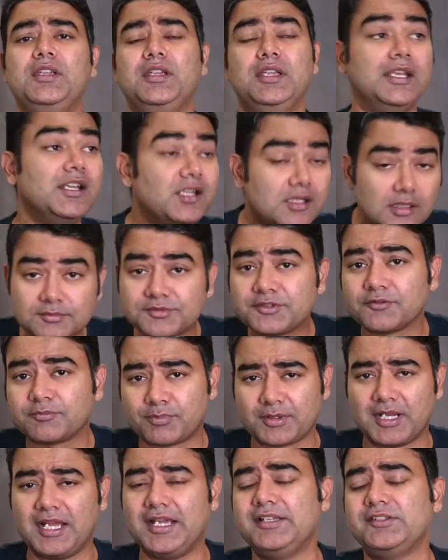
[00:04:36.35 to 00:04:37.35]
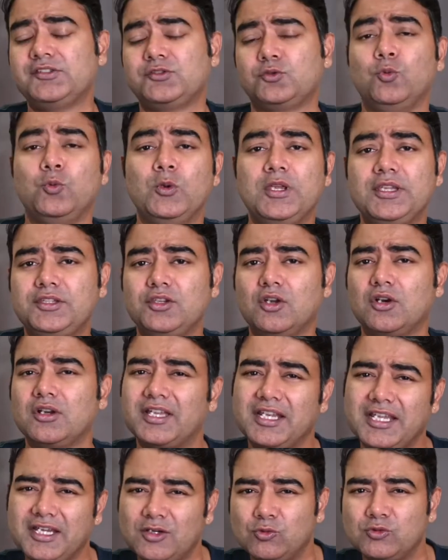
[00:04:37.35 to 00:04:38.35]
in terms of price, with your
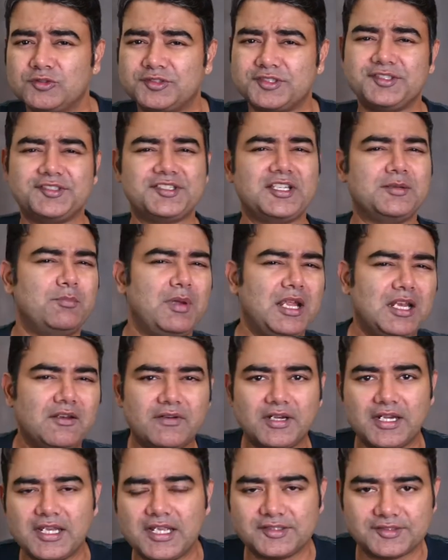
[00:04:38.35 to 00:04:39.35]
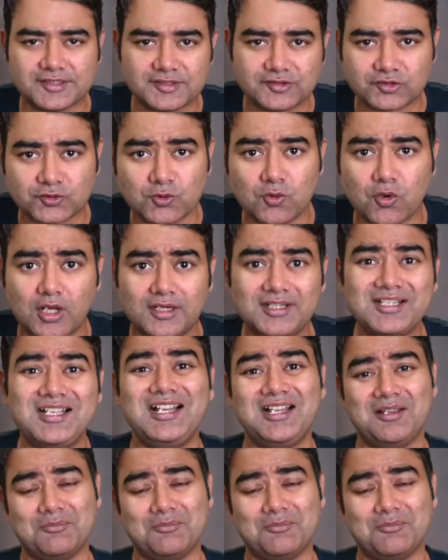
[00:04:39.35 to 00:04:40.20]
Grey Gooses and Belvederes and so on.